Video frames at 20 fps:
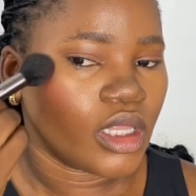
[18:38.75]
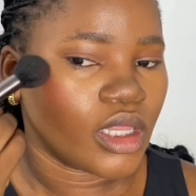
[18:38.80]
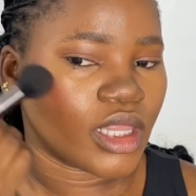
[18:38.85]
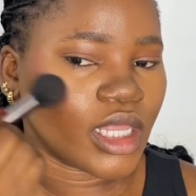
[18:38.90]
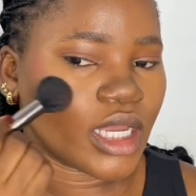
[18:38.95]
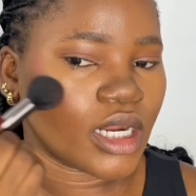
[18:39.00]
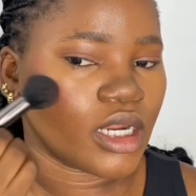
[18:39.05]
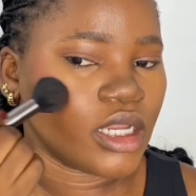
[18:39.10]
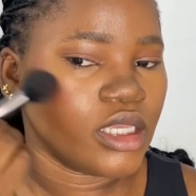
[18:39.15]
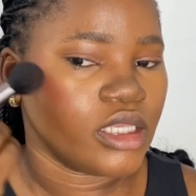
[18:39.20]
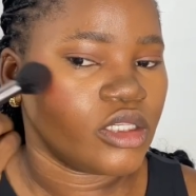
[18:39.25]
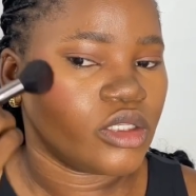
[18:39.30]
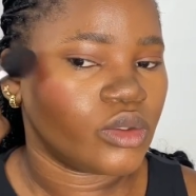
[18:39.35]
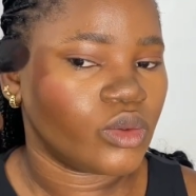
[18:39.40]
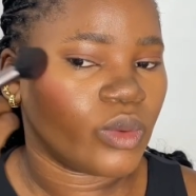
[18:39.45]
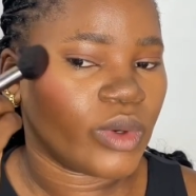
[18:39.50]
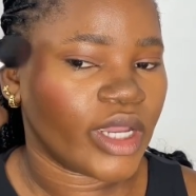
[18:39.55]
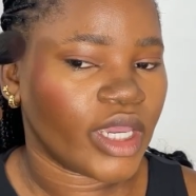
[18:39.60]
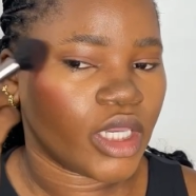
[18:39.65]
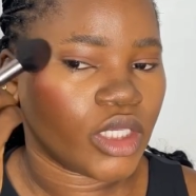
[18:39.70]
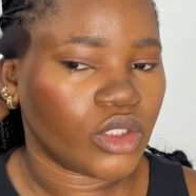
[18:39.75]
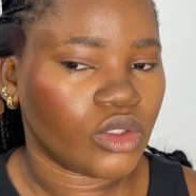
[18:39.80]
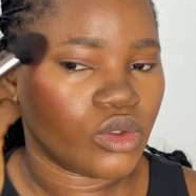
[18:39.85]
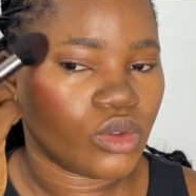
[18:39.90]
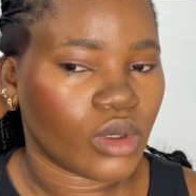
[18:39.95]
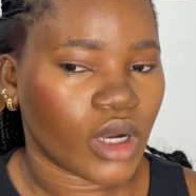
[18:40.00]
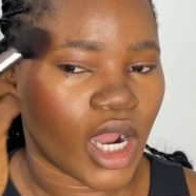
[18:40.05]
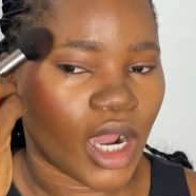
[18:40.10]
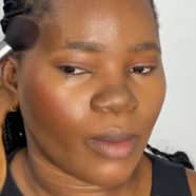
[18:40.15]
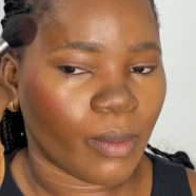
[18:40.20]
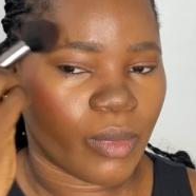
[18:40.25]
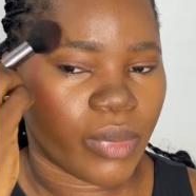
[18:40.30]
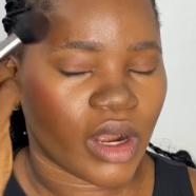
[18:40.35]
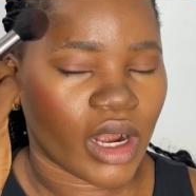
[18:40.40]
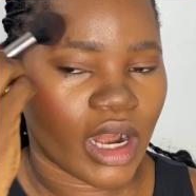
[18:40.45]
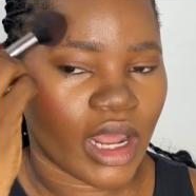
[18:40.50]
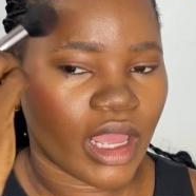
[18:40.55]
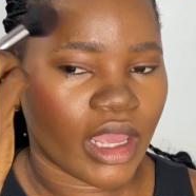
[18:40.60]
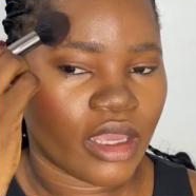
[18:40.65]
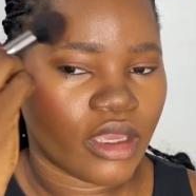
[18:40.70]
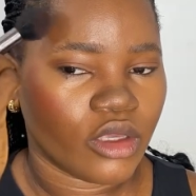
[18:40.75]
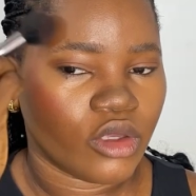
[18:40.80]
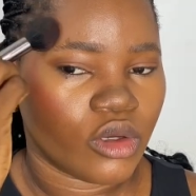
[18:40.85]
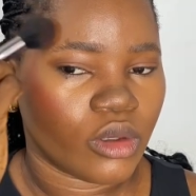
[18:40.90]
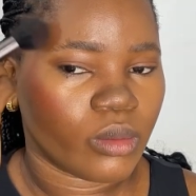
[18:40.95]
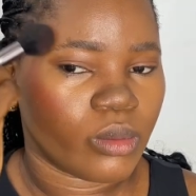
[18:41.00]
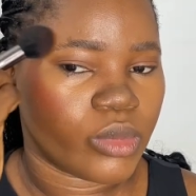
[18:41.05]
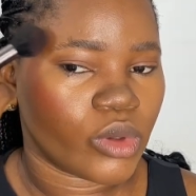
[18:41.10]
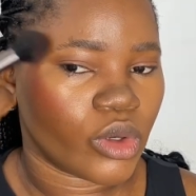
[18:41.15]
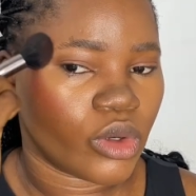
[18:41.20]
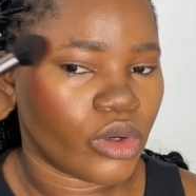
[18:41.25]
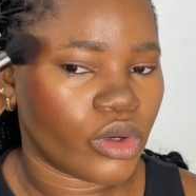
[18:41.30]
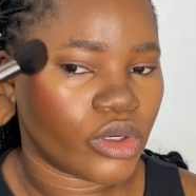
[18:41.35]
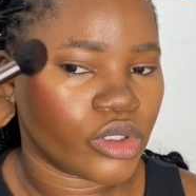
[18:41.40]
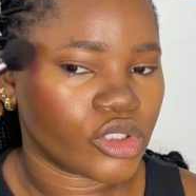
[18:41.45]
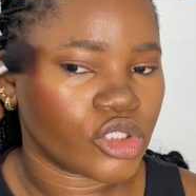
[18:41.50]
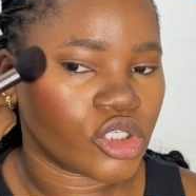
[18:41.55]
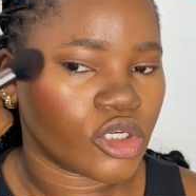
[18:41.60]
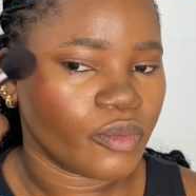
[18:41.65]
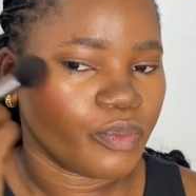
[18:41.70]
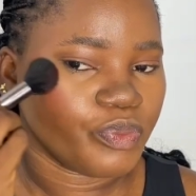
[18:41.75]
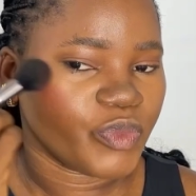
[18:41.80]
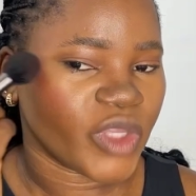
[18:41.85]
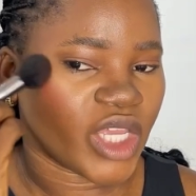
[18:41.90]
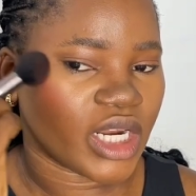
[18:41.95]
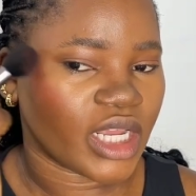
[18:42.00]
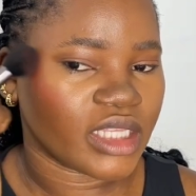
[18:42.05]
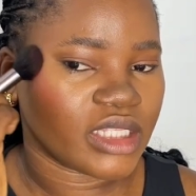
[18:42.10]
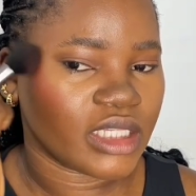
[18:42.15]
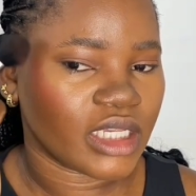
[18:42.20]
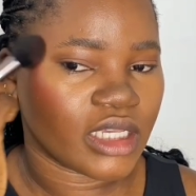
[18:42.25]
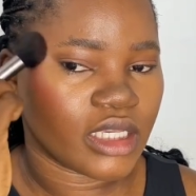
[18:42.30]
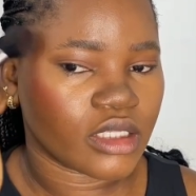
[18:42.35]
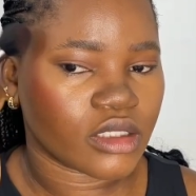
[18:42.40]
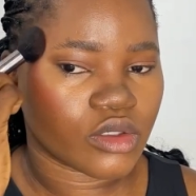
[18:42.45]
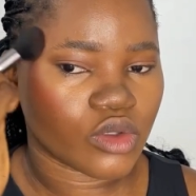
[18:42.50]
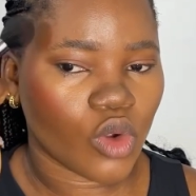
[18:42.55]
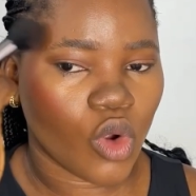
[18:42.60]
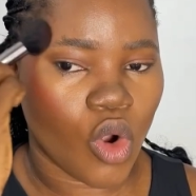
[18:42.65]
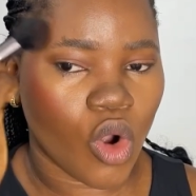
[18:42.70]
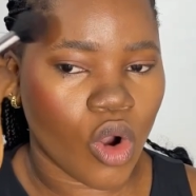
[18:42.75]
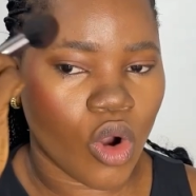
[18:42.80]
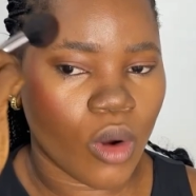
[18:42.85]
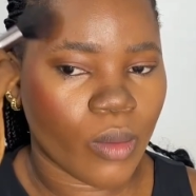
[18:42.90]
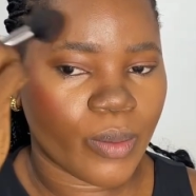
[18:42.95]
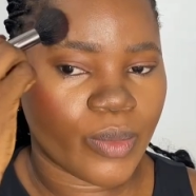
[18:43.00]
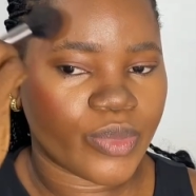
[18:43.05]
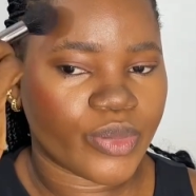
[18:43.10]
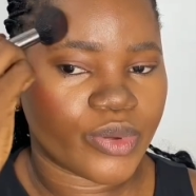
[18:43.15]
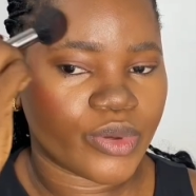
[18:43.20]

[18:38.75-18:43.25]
That is where you apply your blush, and I take it up